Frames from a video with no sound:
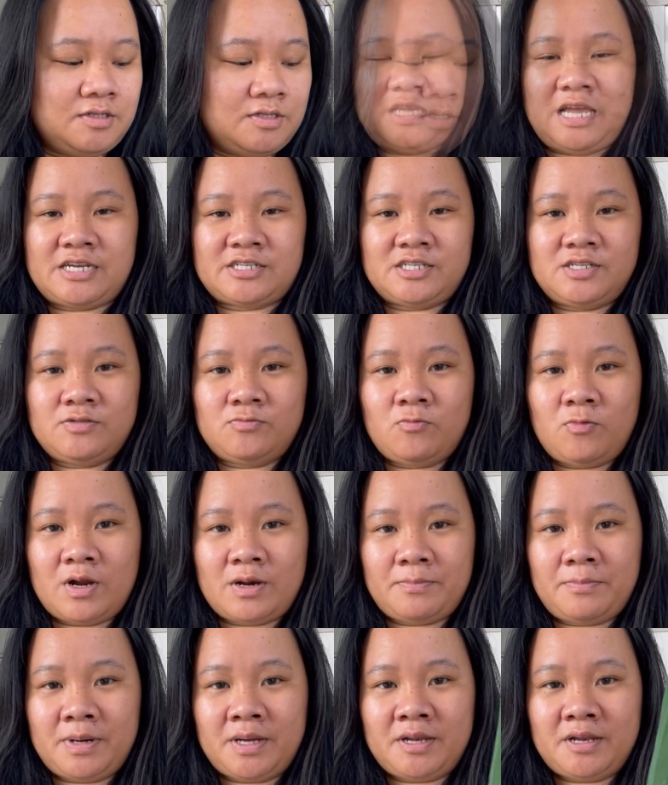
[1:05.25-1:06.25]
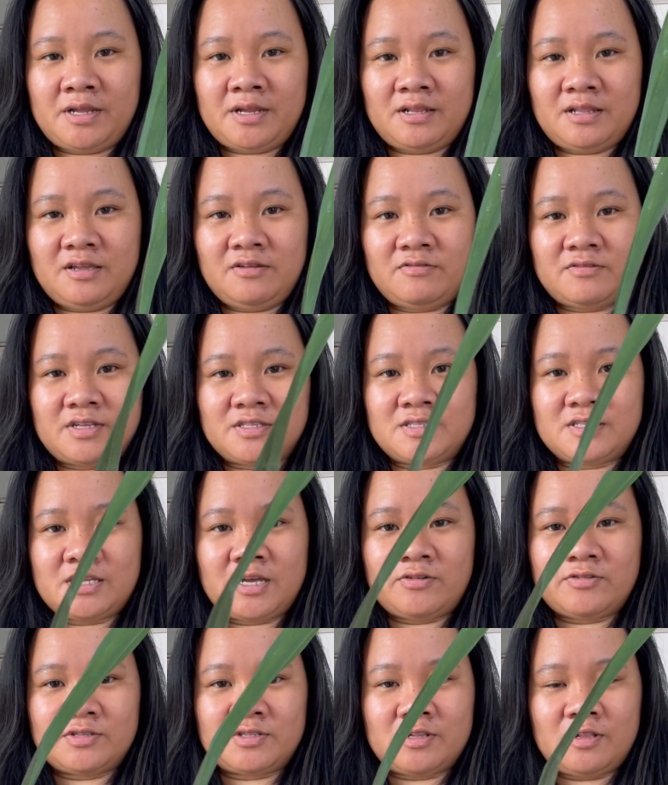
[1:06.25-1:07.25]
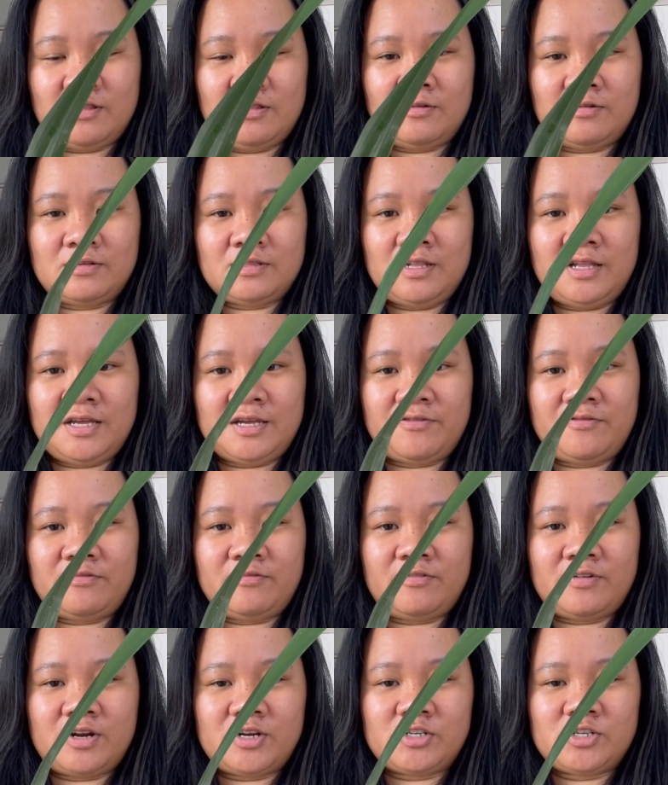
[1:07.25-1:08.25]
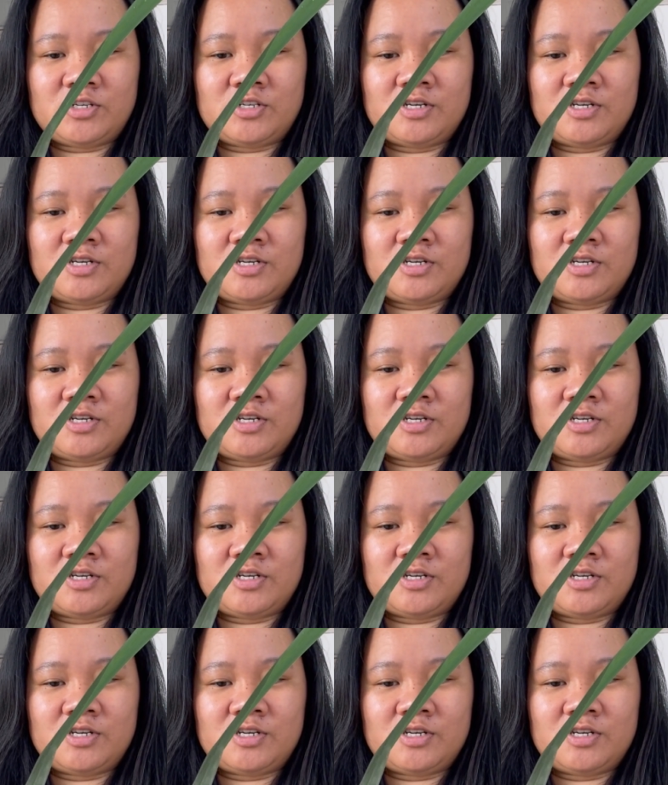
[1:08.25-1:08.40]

Actually 1 pandan leaf, that's how it looks like fresh.